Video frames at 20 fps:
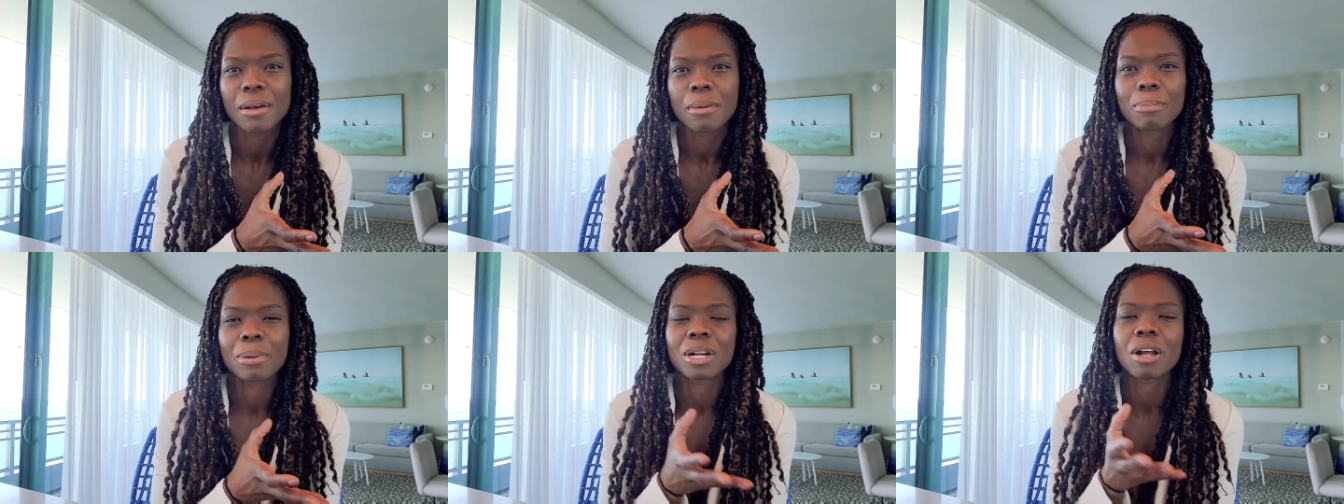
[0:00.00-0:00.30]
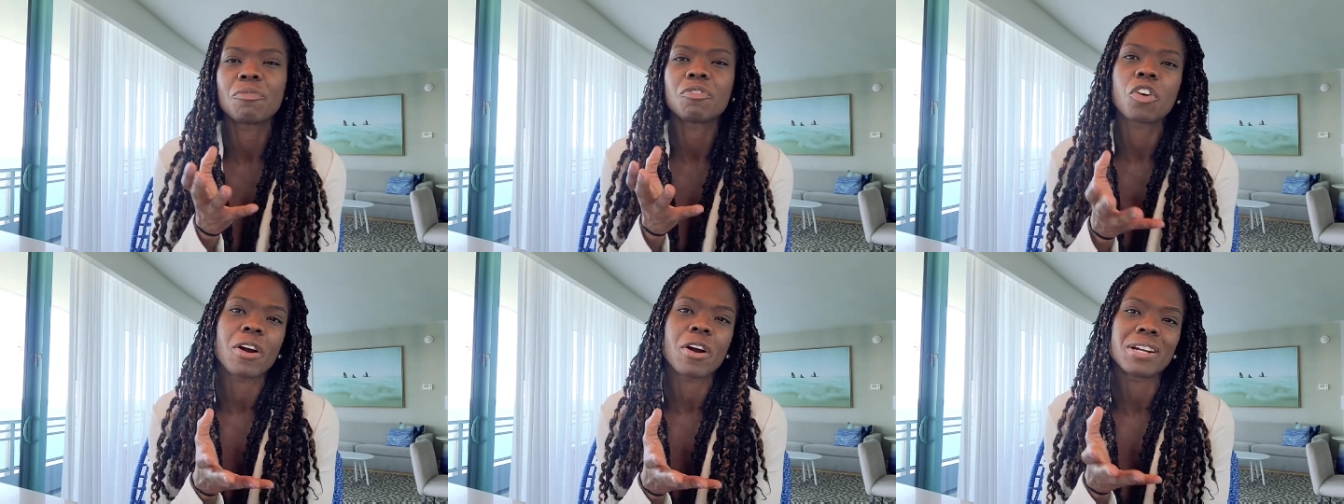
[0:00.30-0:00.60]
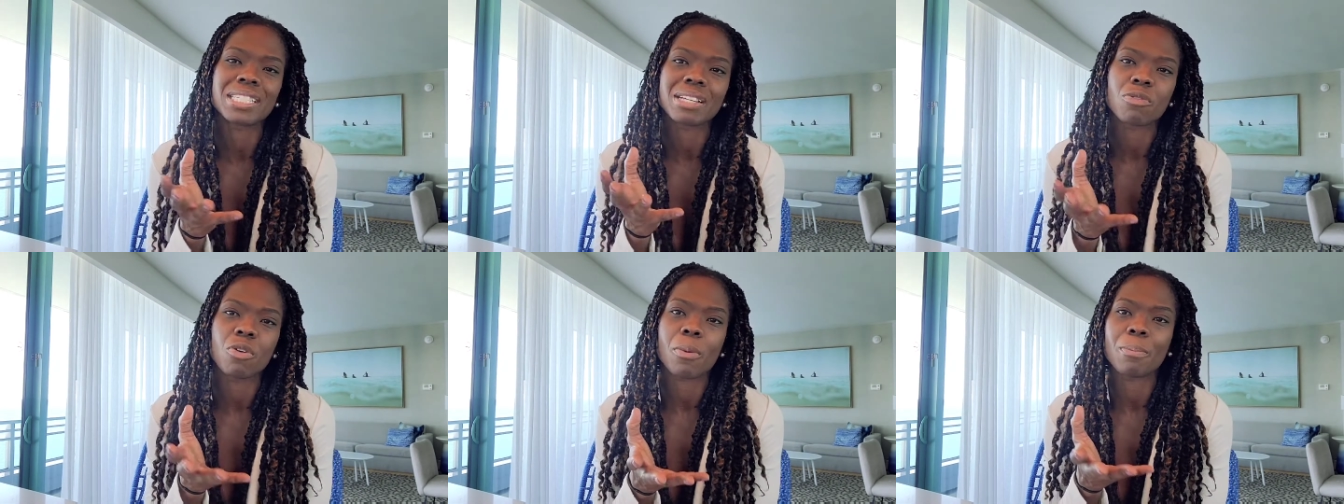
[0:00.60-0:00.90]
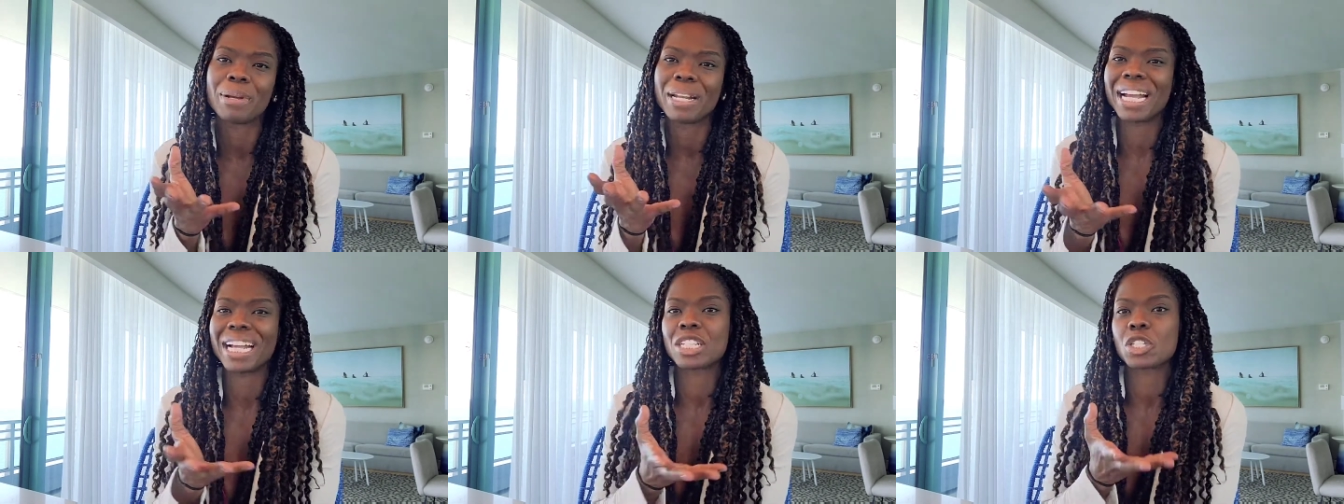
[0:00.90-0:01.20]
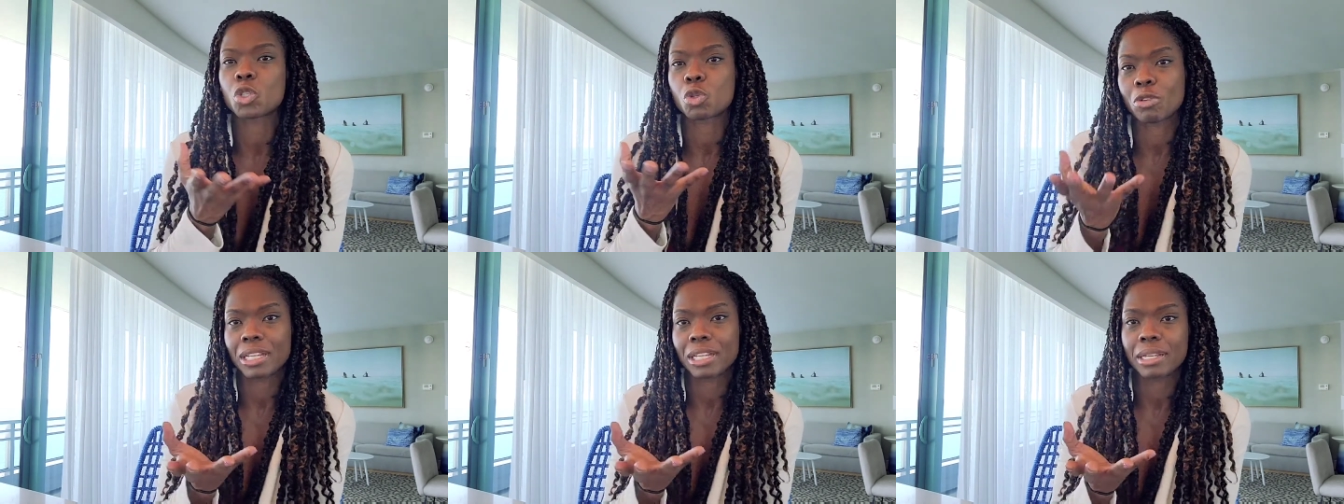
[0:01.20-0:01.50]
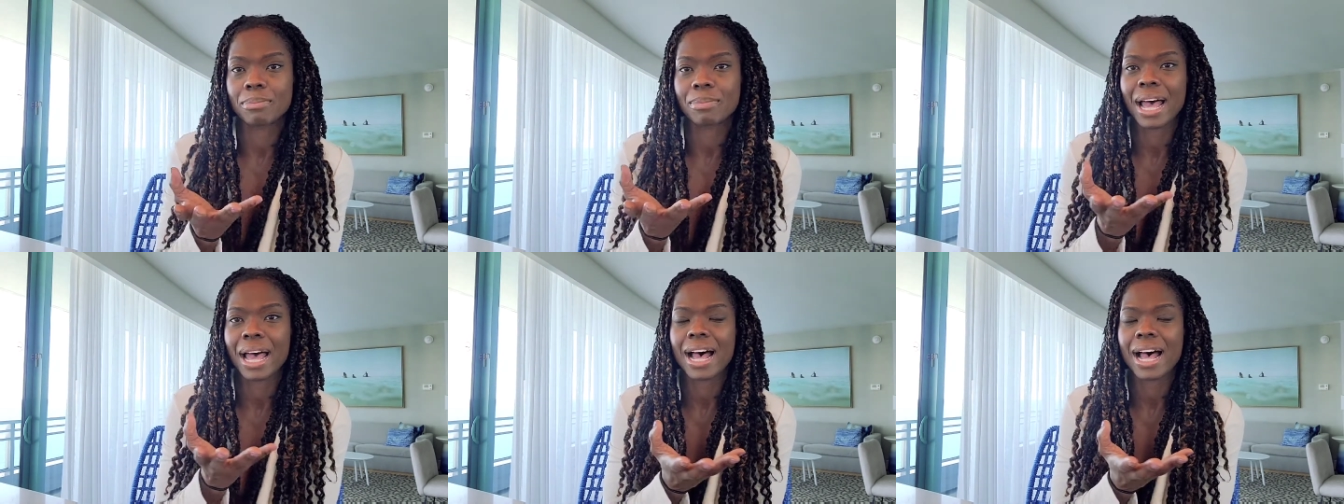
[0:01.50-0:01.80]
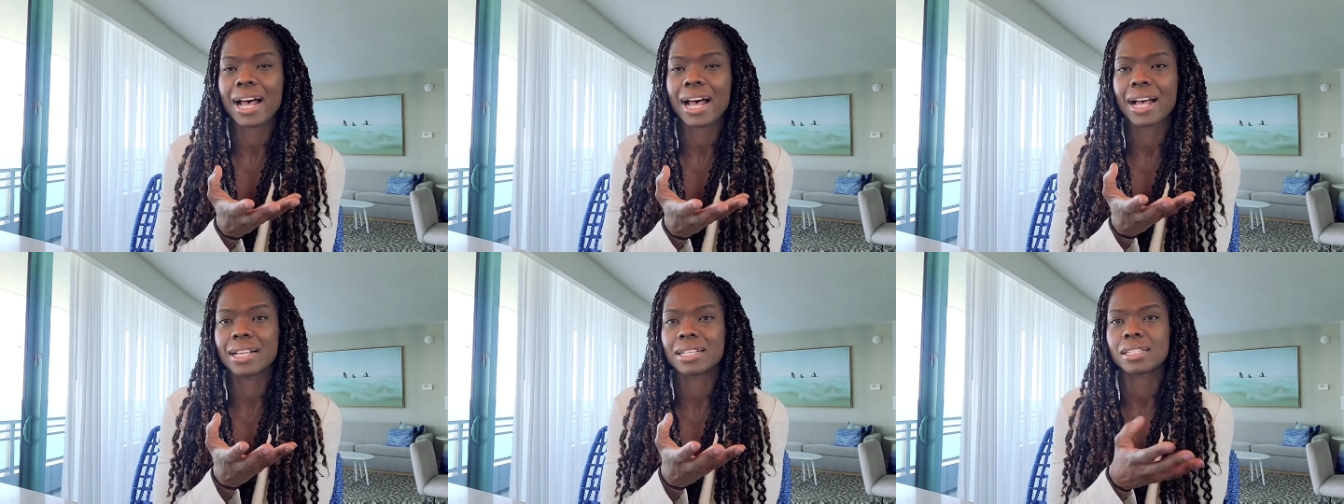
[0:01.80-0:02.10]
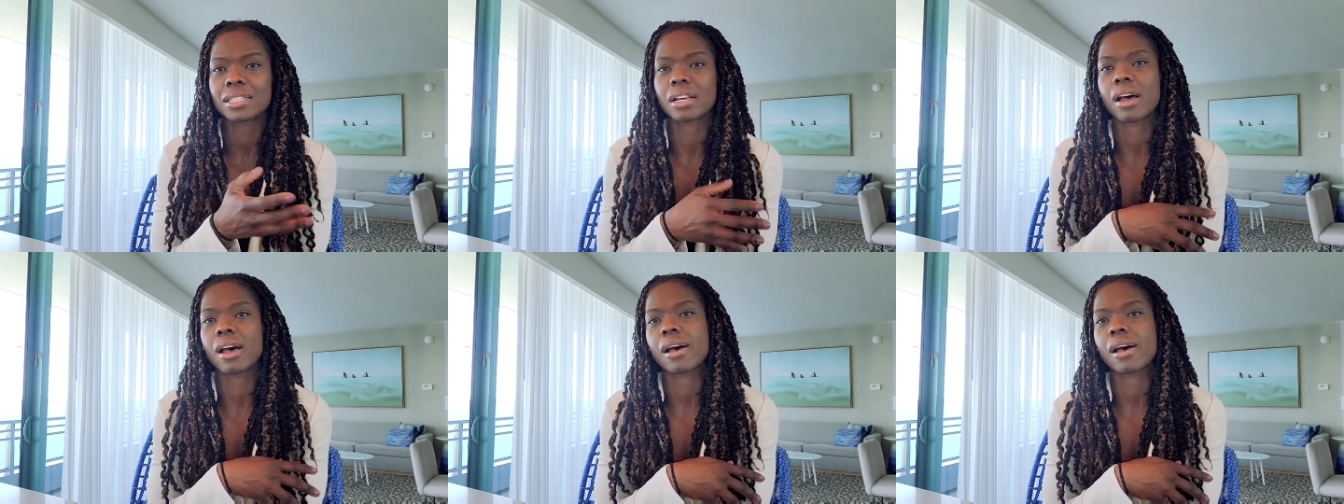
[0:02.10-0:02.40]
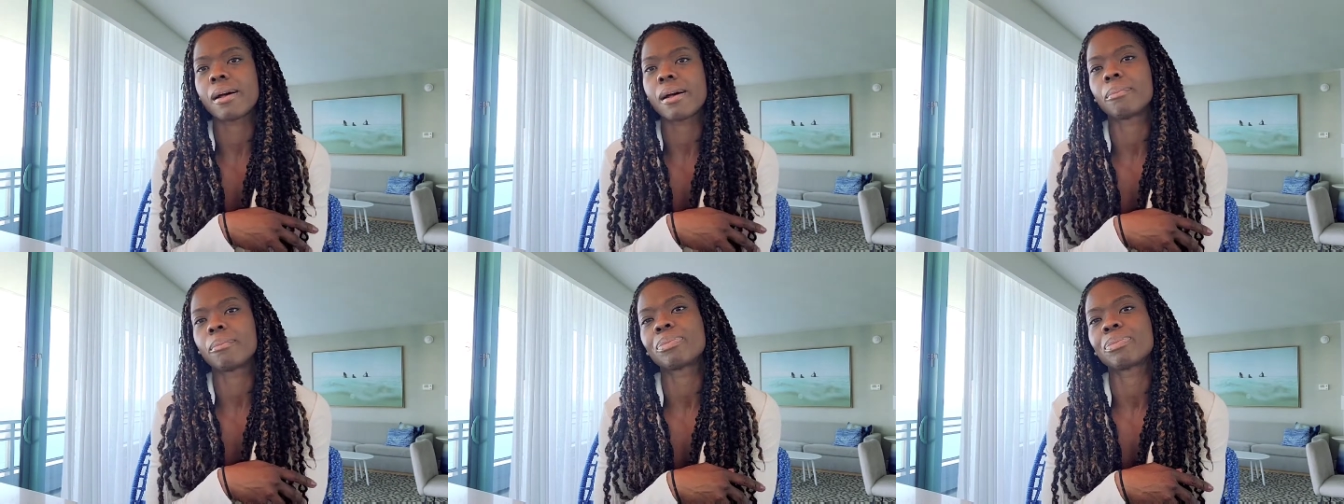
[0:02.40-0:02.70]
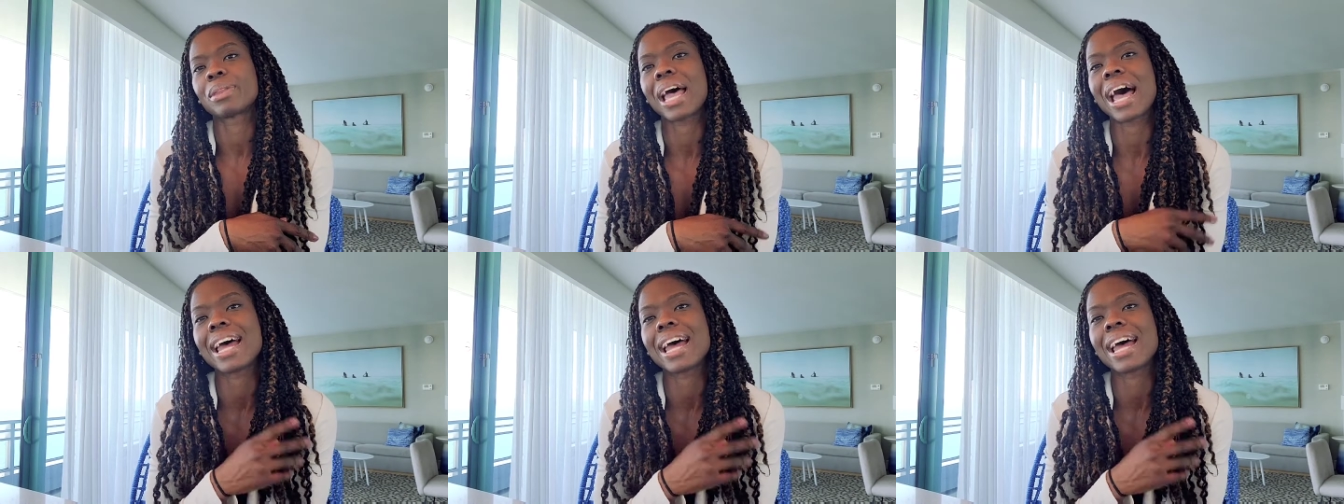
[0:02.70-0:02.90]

But of course, it won't be extreme as um,